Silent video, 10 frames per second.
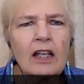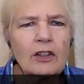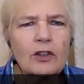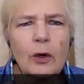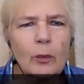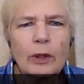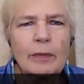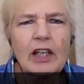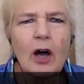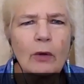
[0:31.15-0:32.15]
You don't want to be
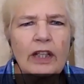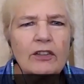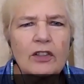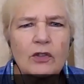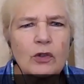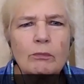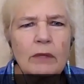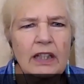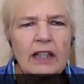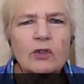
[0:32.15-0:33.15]
going into Zoom
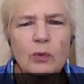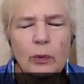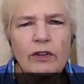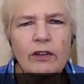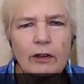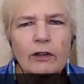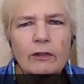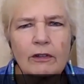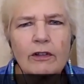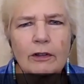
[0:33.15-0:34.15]
meetings with your
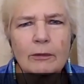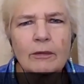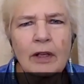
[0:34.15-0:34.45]
your